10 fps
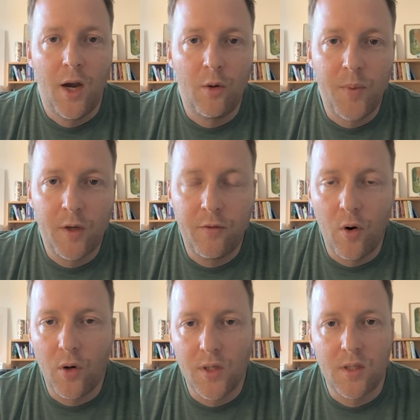big
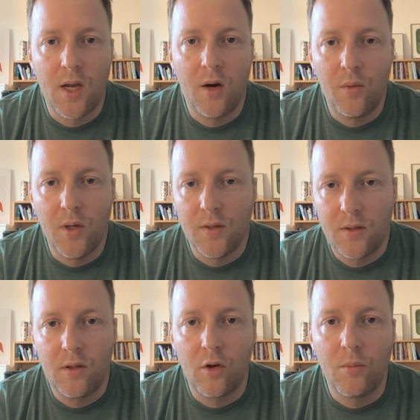focus now is
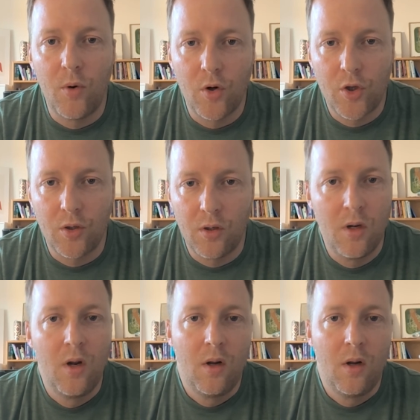the commercial